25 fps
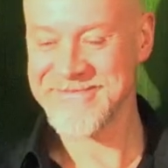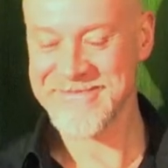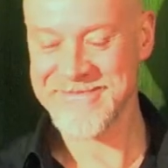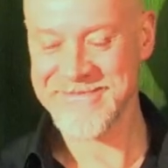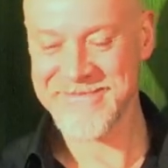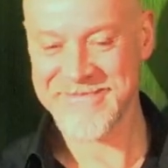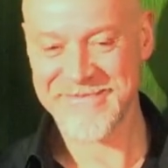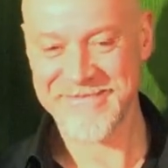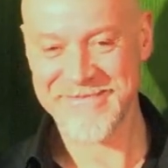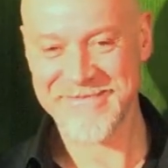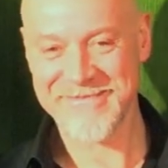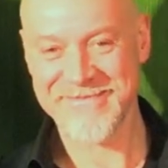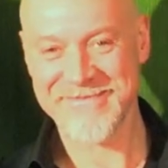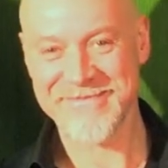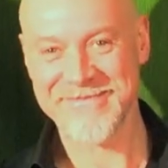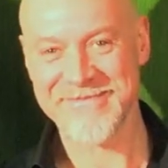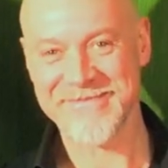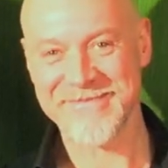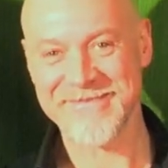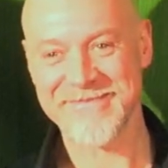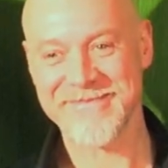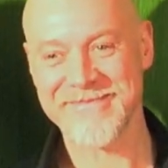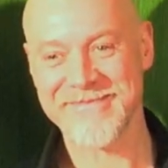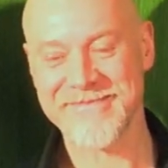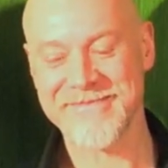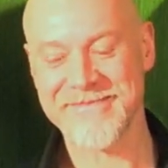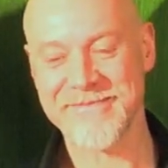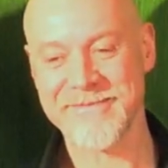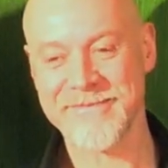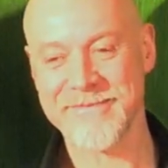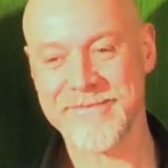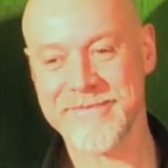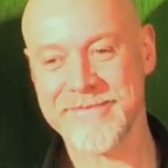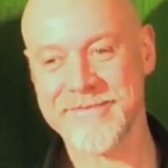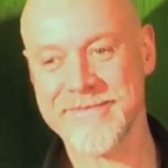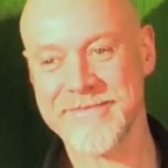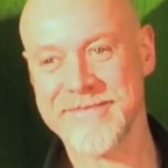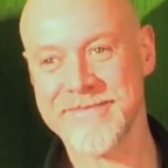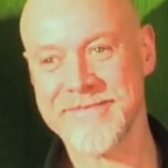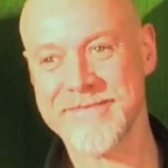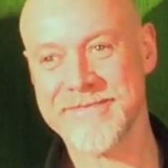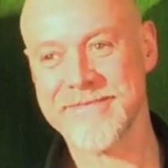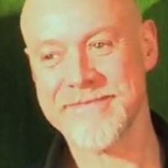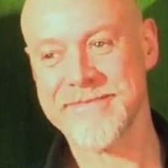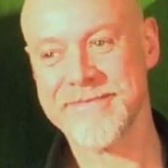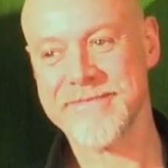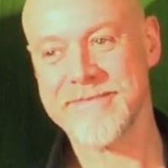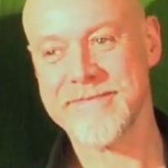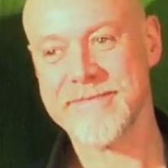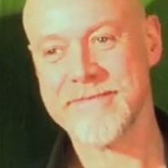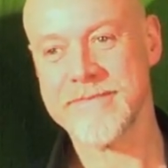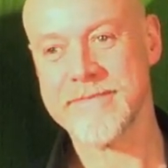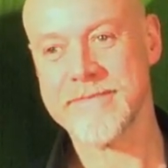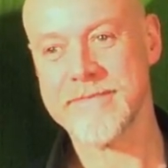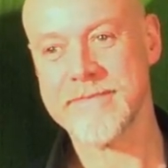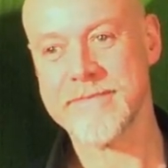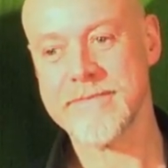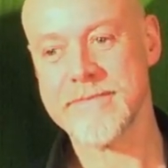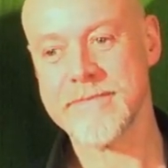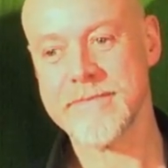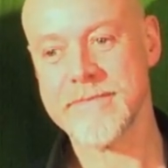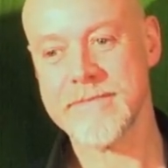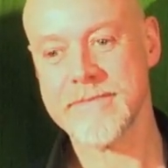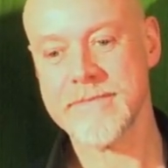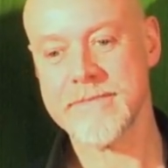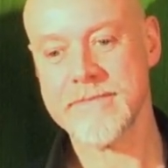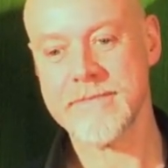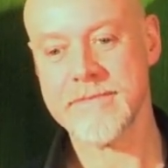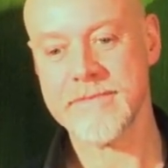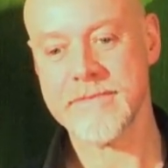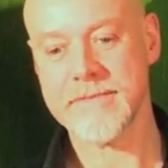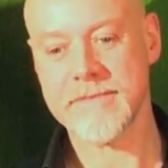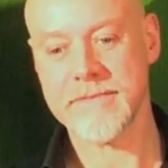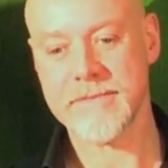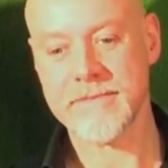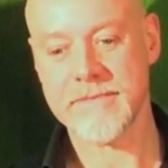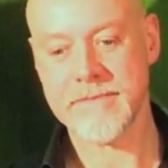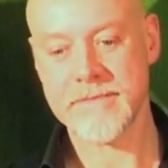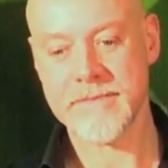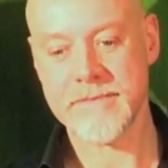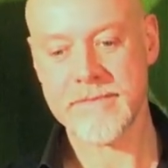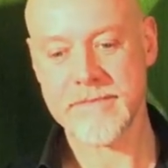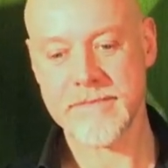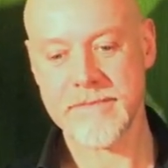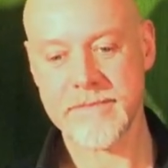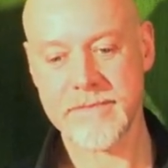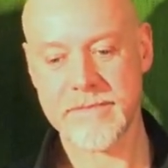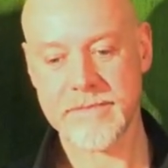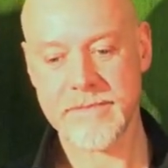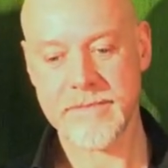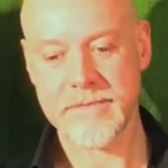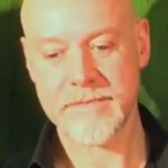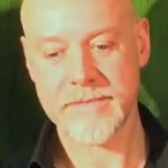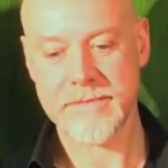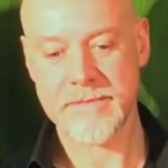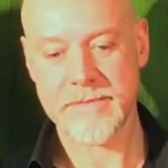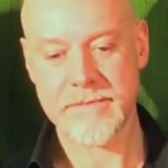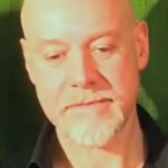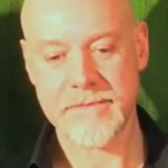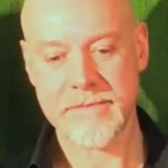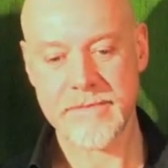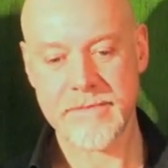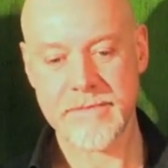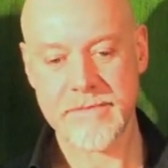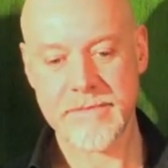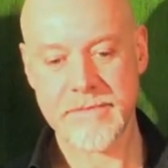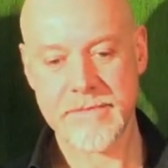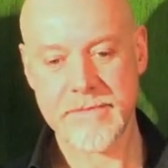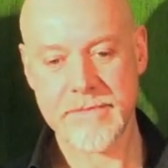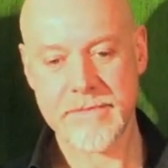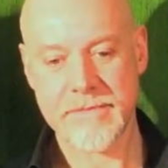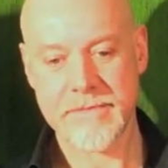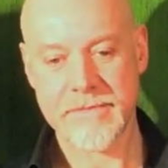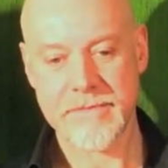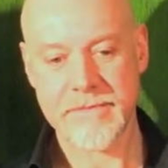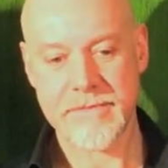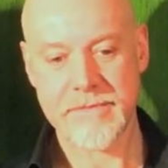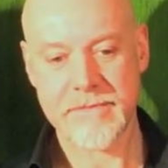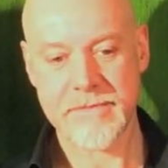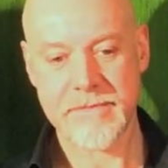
(not speaking)